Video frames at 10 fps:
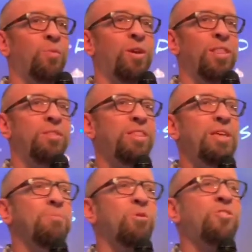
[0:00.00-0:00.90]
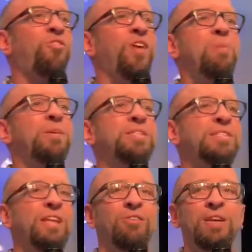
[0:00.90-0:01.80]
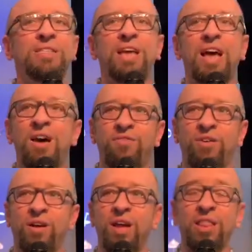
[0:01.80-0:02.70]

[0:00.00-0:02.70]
one of the most famous series ever.